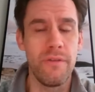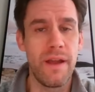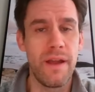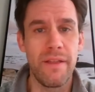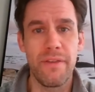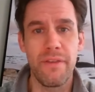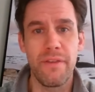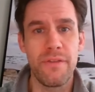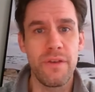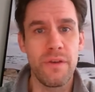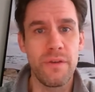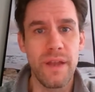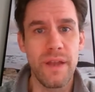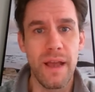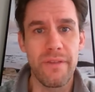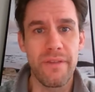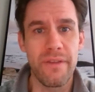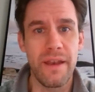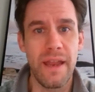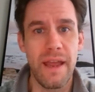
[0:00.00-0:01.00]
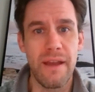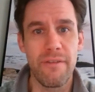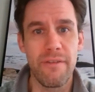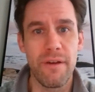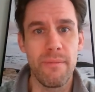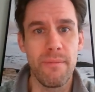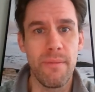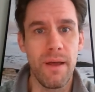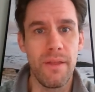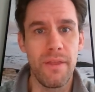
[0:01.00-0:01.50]
events, a few dozen
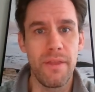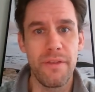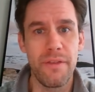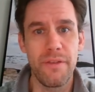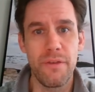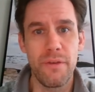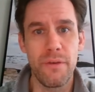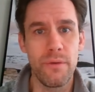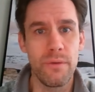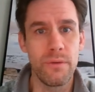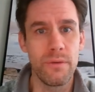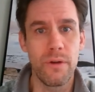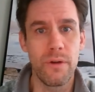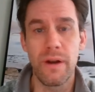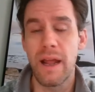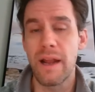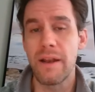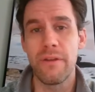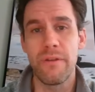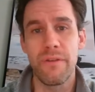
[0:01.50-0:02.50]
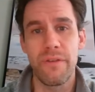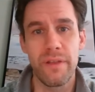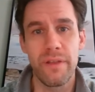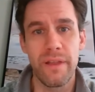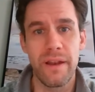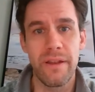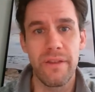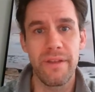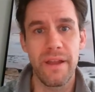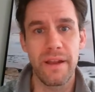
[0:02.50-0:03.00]
every month to learn how to use the
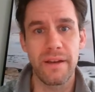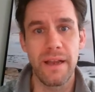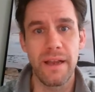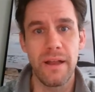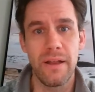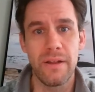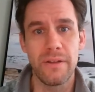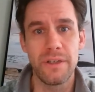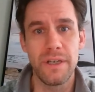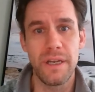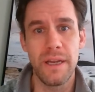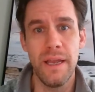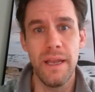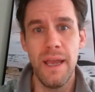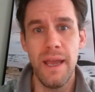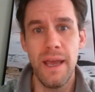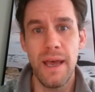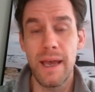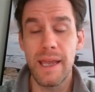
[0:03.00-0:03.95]
latest technology,